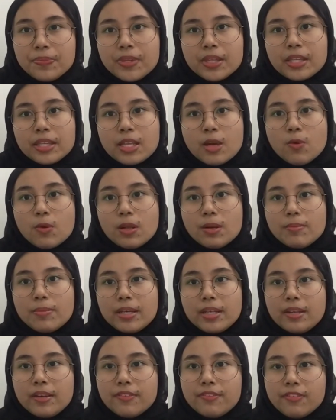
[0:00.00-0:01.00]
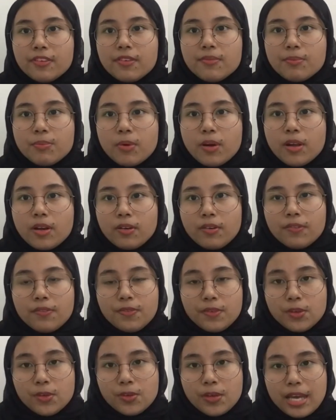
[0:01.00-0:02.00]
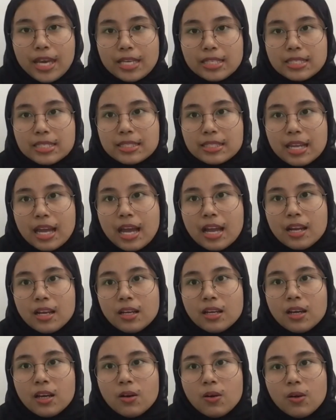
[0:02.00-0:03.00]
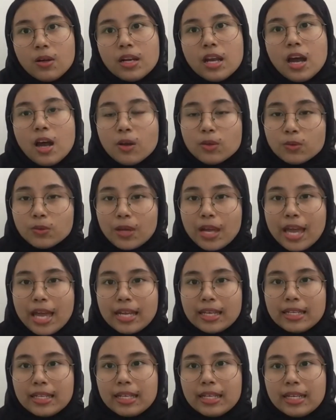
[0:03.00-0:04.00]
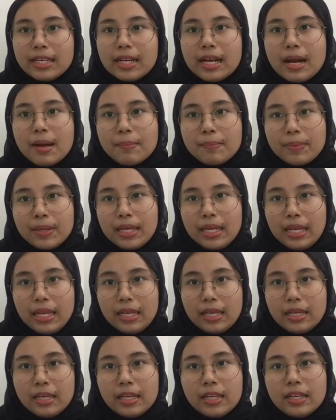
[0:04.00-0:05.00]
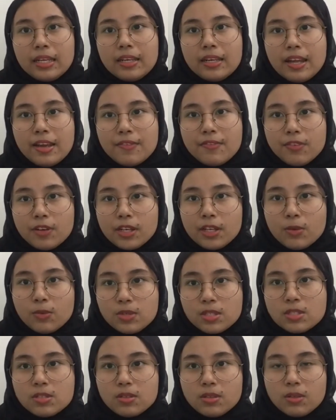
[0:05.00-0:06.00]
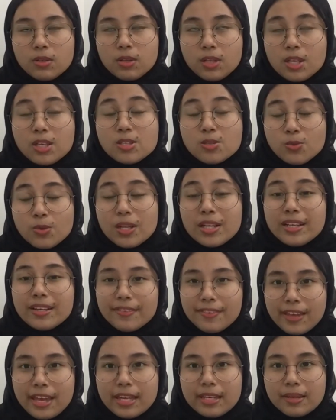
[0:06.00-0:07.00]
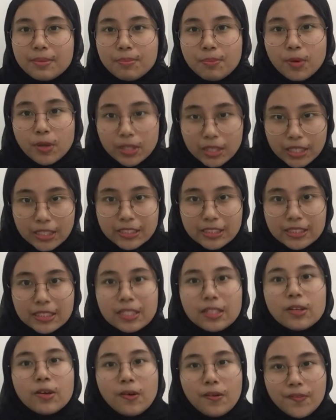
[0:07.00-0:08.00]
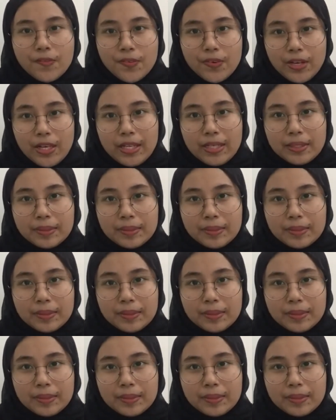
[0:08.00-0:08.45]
there will be different point of view and style on how to handle the company. Therefore, this will create the potential conflict.